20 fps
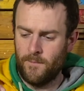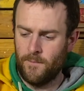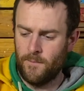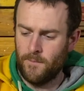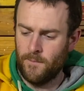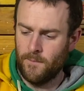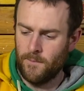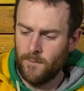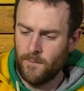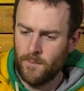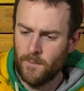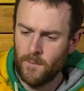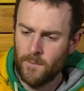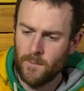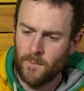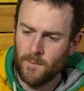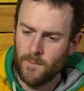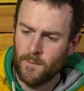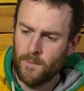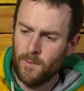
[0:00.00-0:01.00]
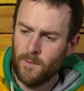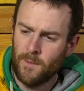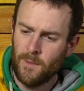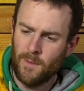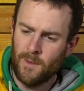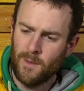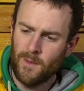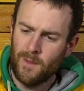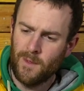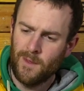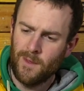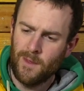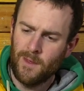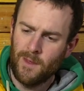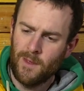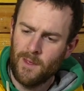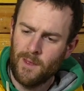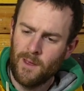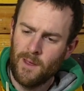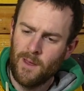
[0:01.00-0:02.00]

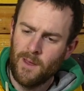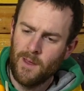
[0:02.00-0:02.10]
No one is speaking in this clip.